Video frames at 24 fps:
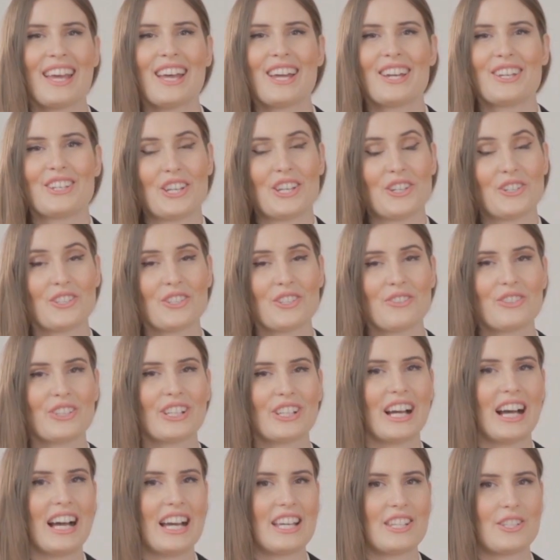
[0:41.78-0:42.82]
Those of you
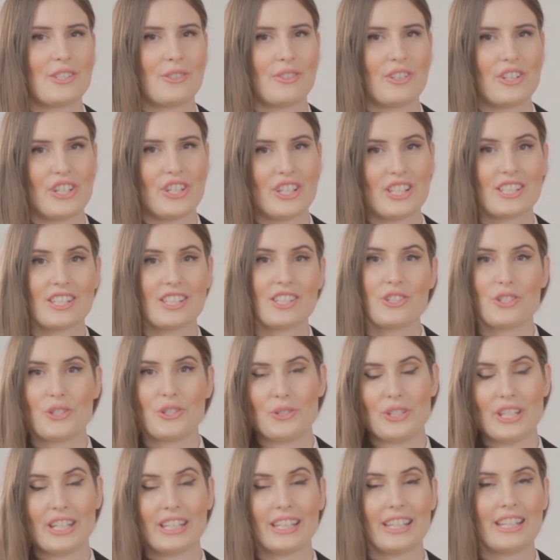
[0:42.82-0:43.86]
guys who are just
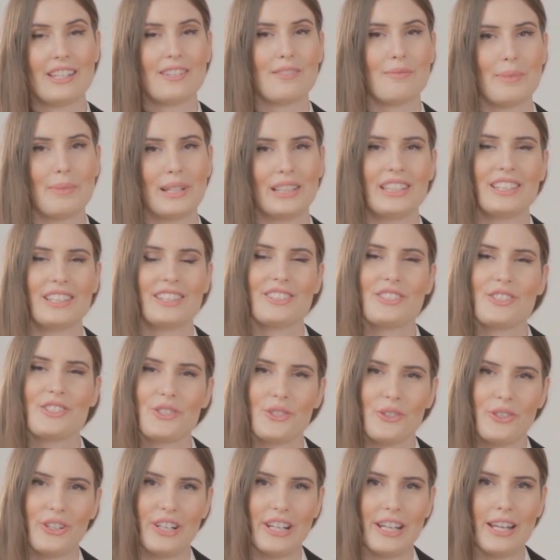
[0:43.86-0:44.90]
tuning in my little
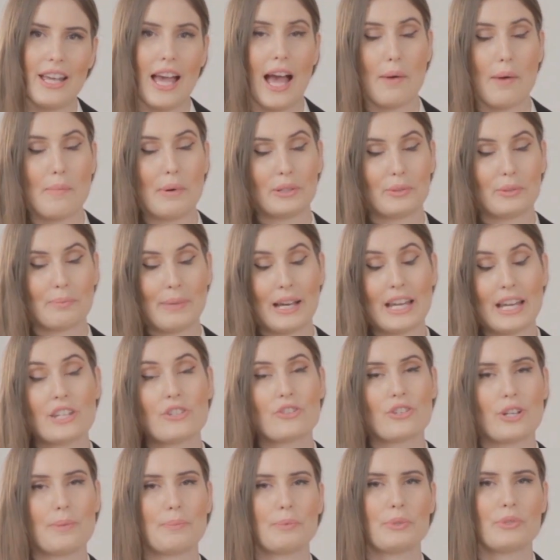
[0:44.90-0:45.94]
story about my
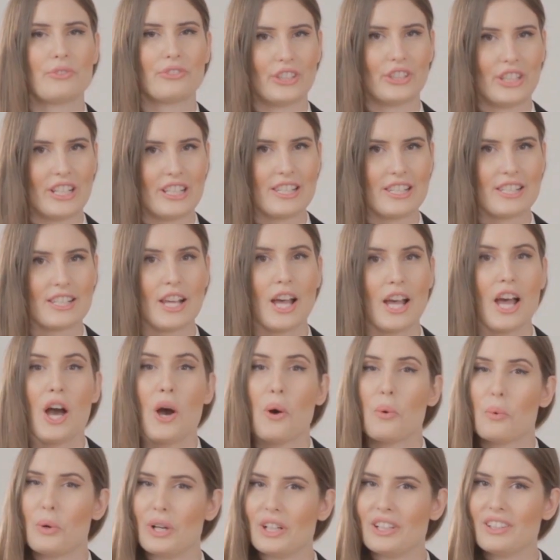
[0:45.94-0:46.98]
trip to France,
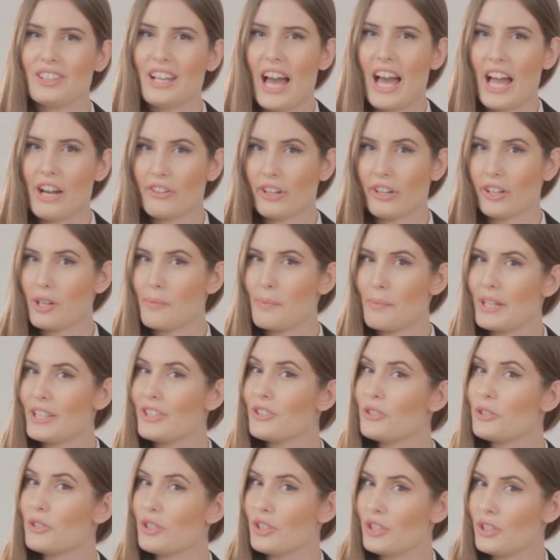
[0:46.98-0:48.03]
well, I
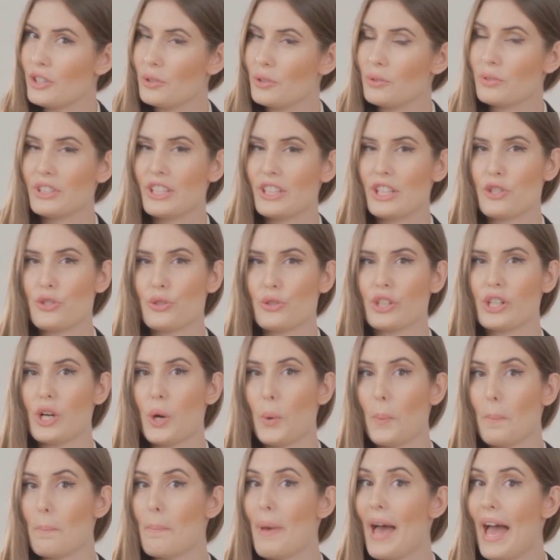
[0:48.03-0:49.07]
recommend to you that you
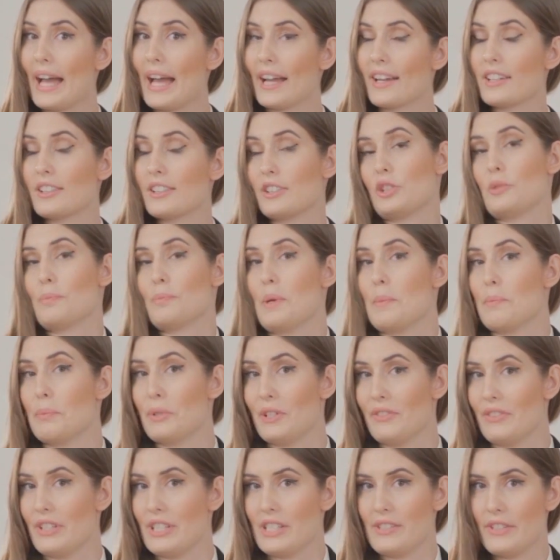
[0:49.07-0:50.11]
go back to my
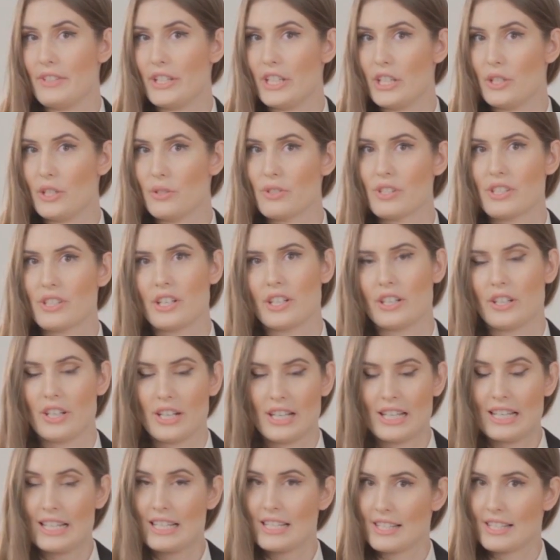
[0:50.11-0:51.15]
previous videos, they're
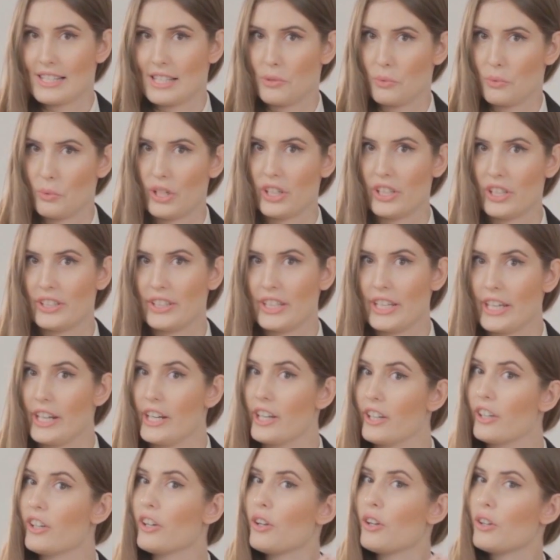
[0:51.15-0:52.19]
somewhere
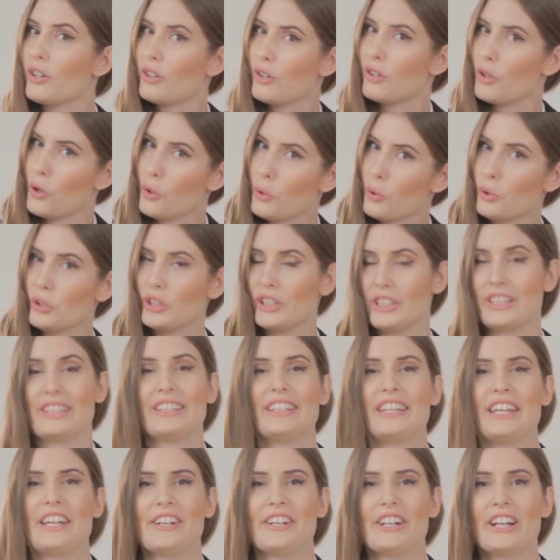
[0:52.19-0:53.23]
there or
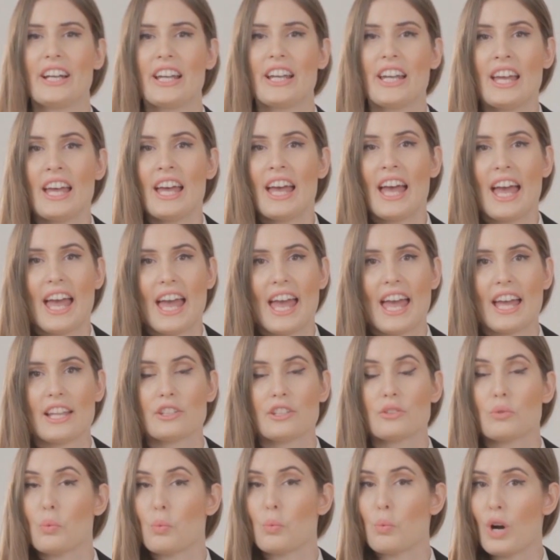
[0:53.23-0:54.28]
there,
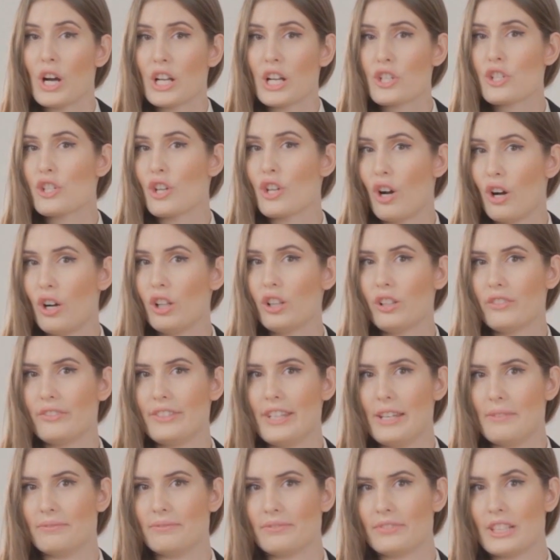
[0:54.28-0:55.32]
and watch all of
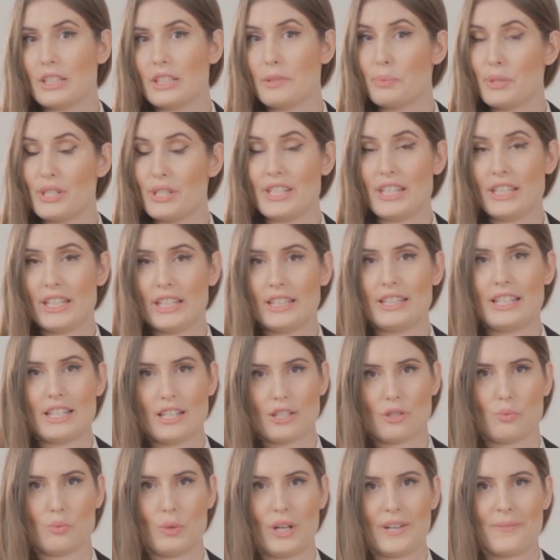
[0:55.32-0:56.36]
them that preceded
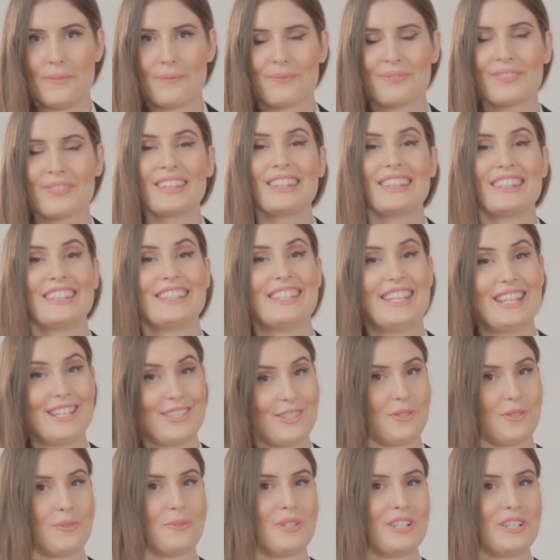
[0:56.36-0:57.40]
this one.
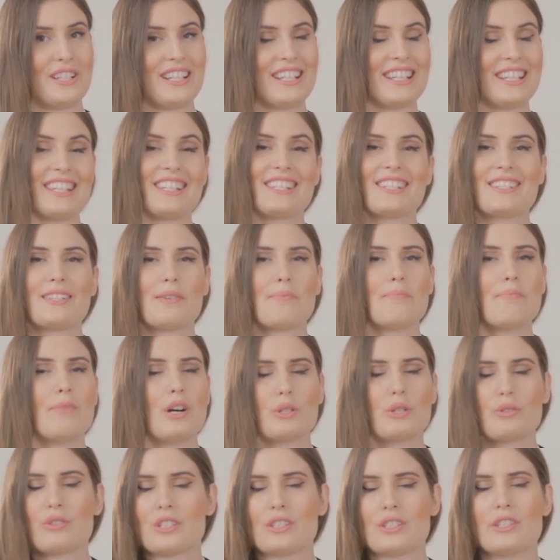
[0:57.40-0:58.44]
This one is the
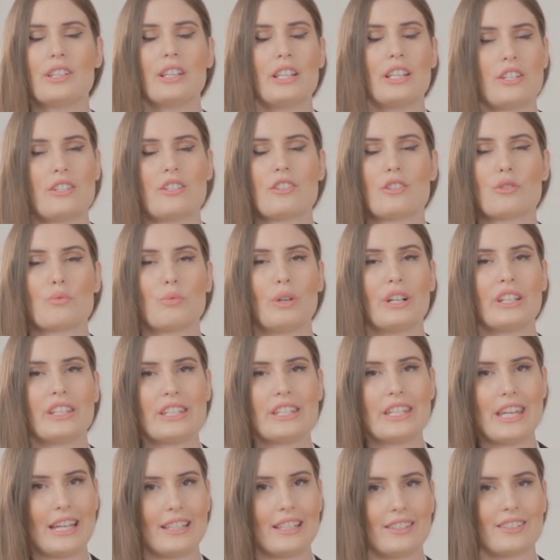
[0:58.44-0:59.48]
most delicious
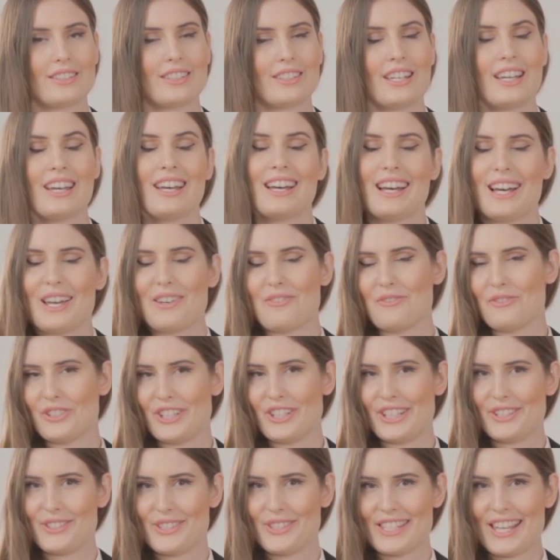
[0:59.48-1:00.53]
one yet, I'm
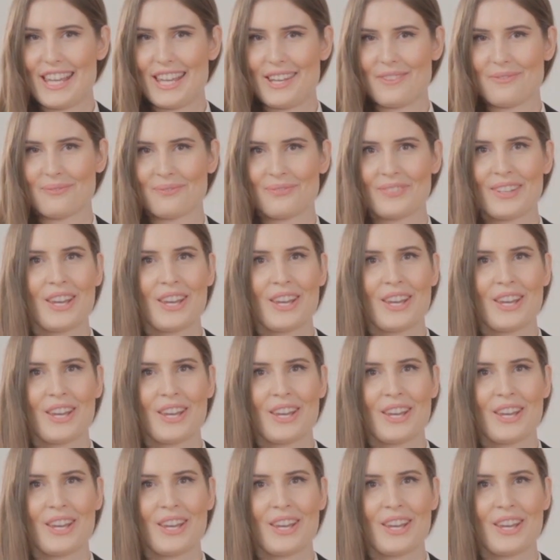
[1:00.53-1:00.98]
free to say.